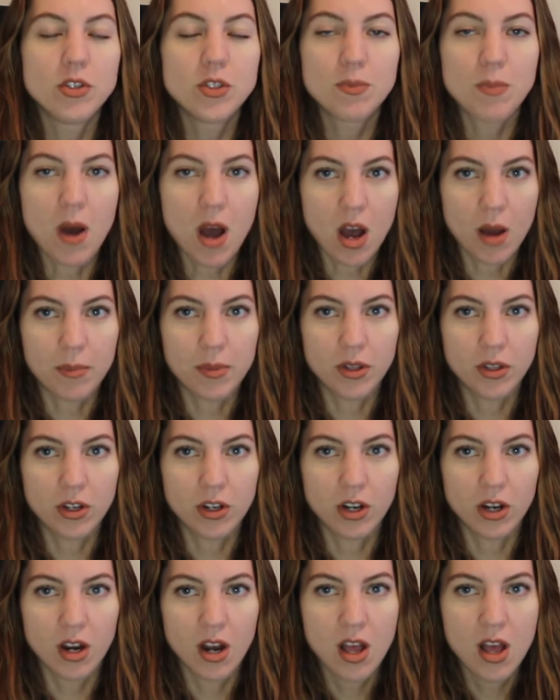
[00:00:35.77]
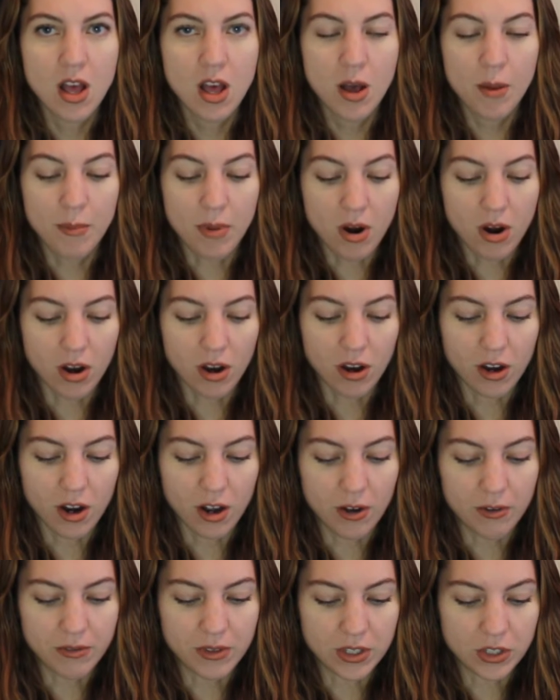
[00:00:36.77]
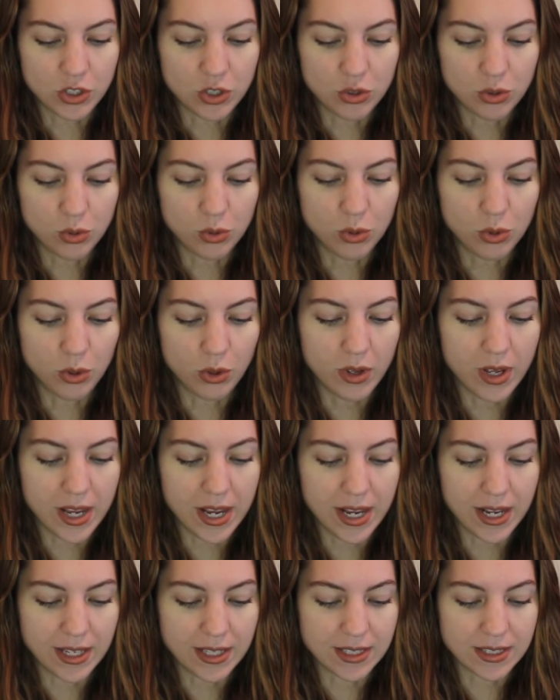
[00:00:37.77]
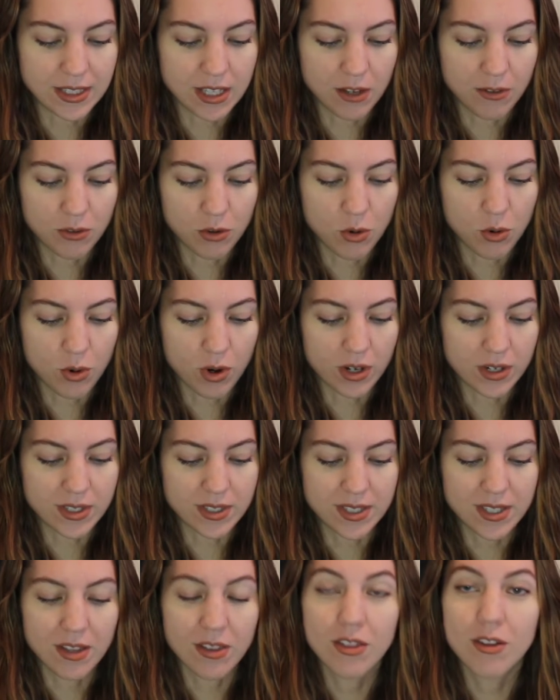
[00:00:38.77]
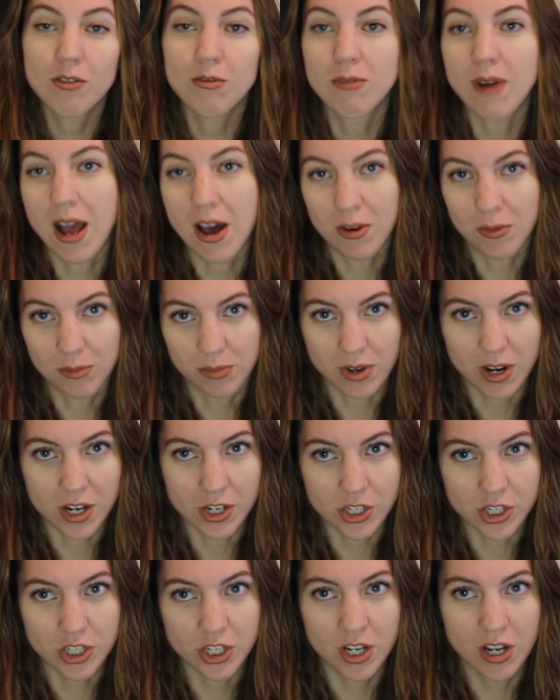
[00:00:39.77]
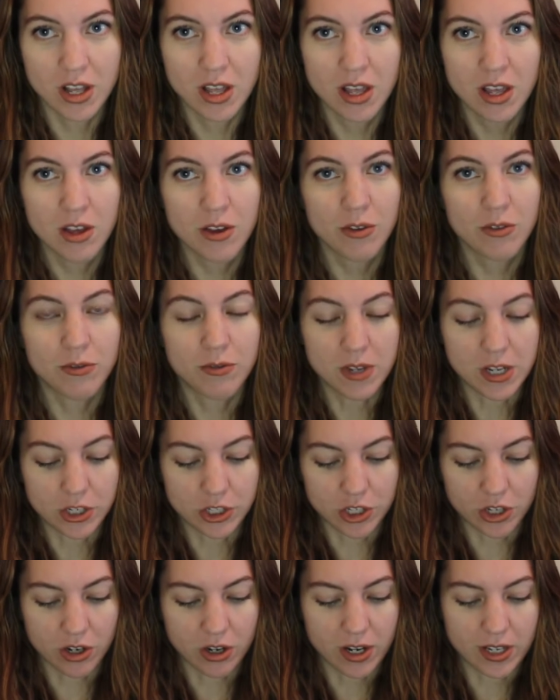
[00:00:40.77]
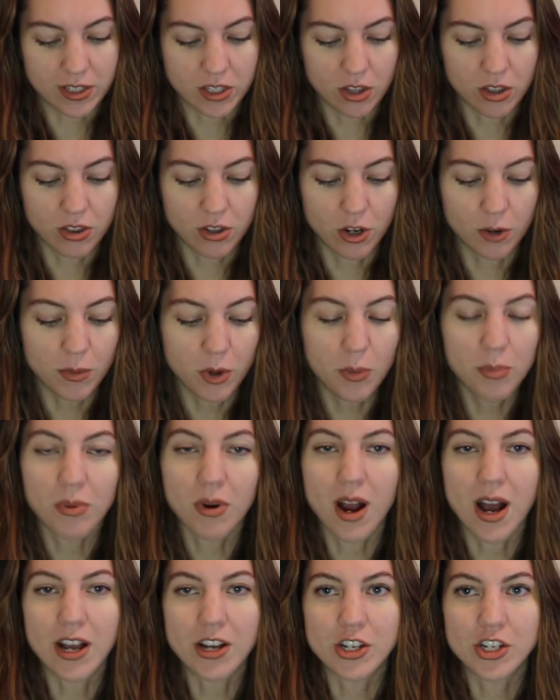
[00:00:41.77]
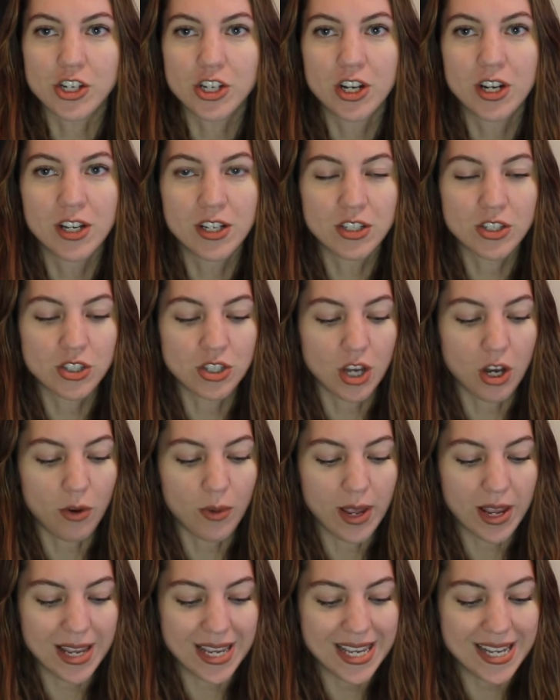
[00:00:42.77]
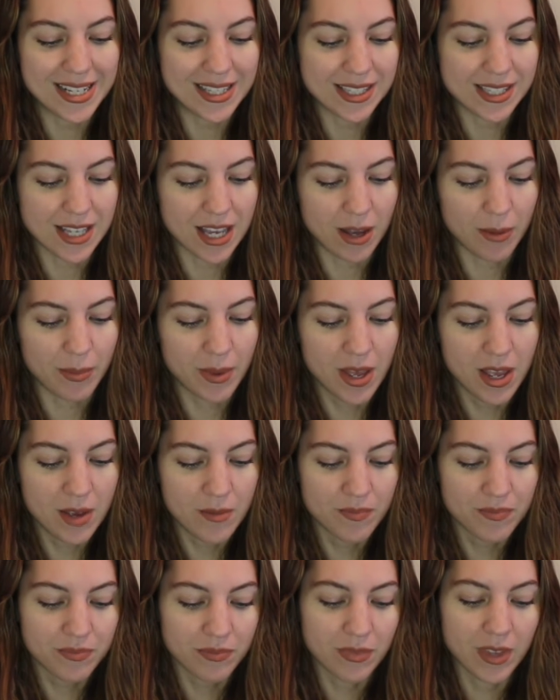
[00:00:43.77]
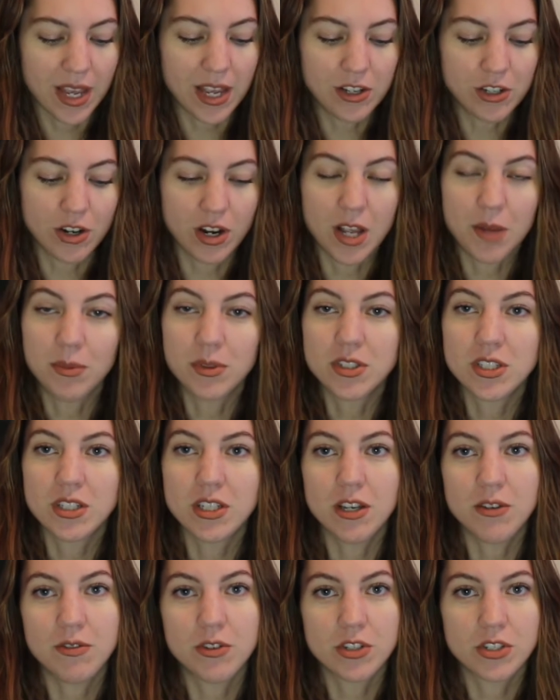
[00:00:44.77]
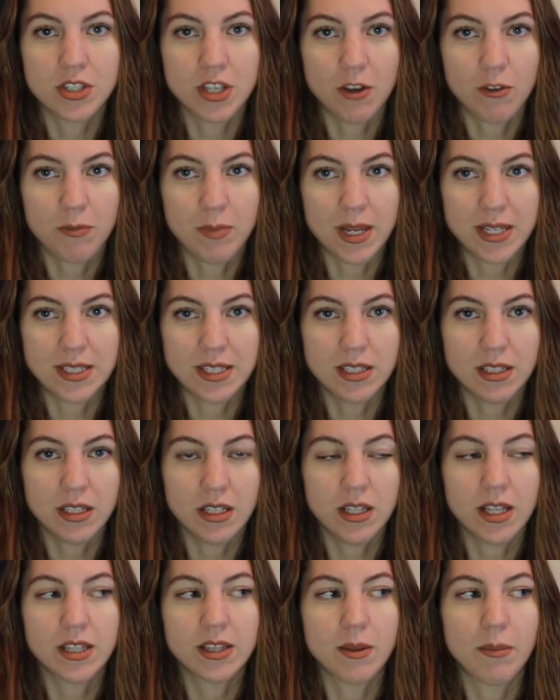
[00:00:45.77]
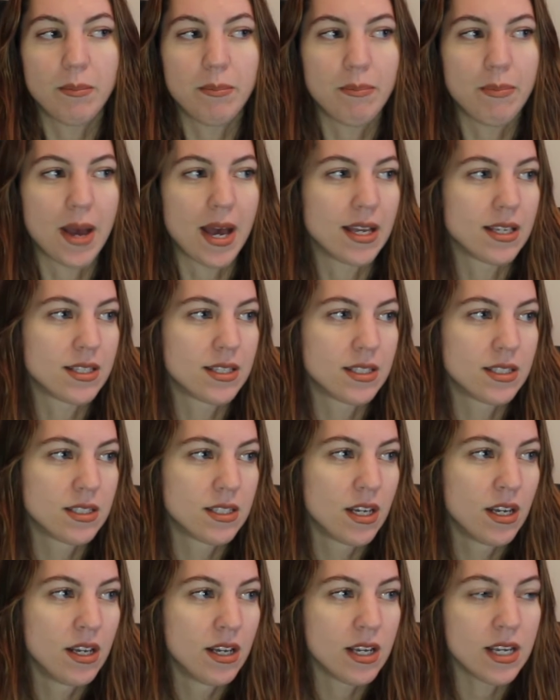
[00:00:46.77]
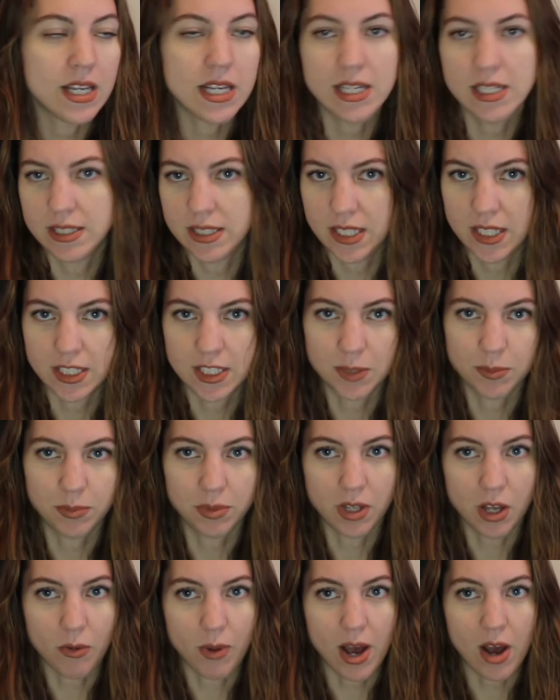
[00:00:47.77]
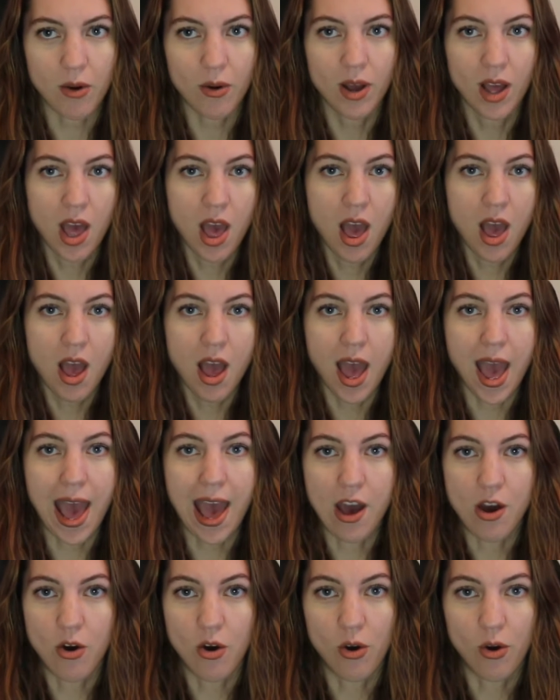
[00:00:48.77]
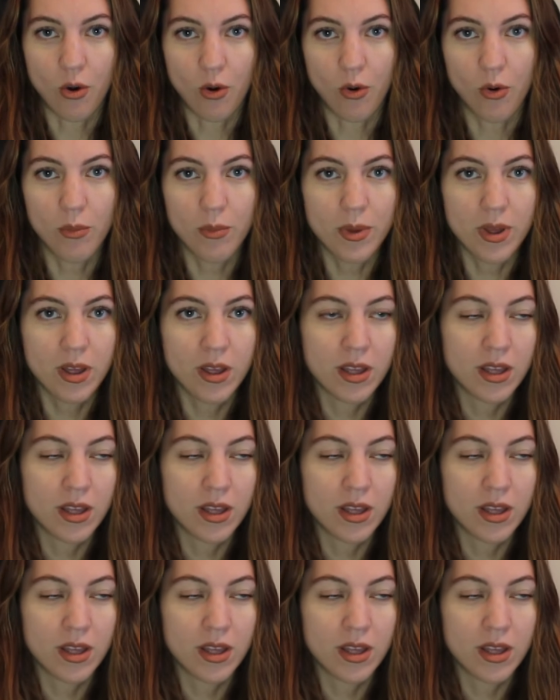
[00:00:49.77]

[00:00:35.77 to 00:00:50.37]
popular part of this tool is, of course, the round brush feature. It's a thermal brush, so it heats up and you're able to give yourself basically like the best, easiest blowout at home